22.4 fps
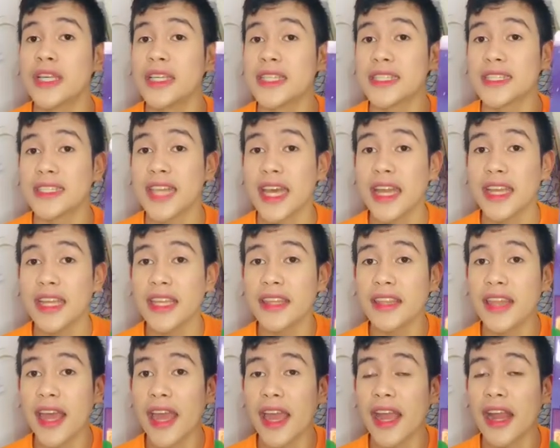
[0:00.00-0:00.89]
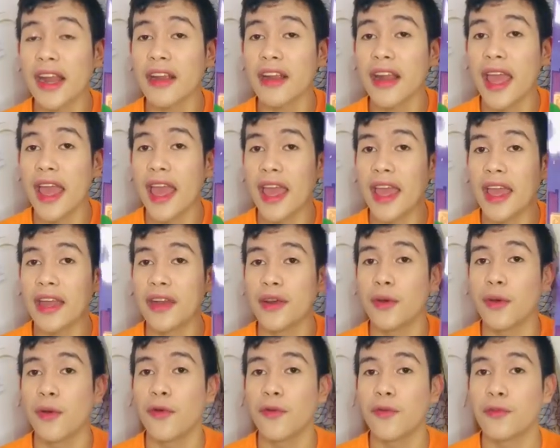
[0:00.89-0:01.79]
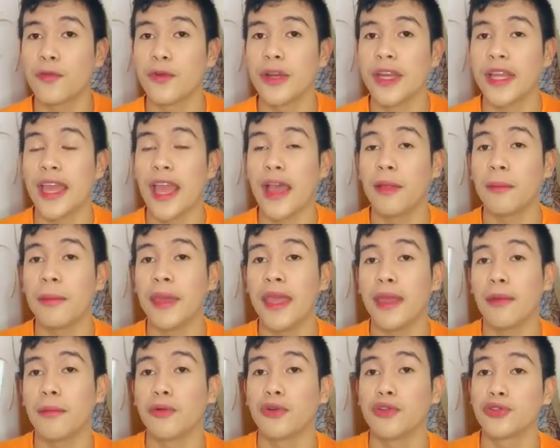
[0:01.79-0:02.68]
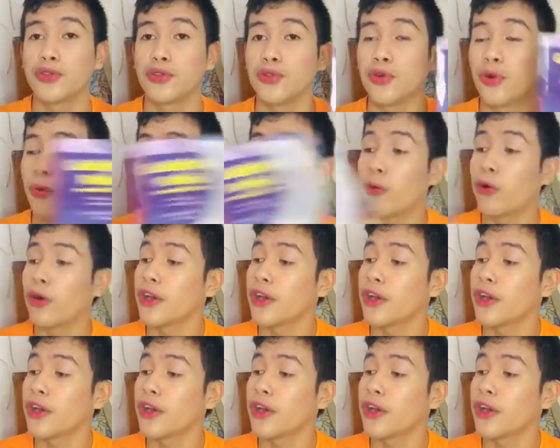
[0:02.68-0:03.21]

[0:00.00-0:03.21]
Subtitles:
study there, and hopefully I'll be able to know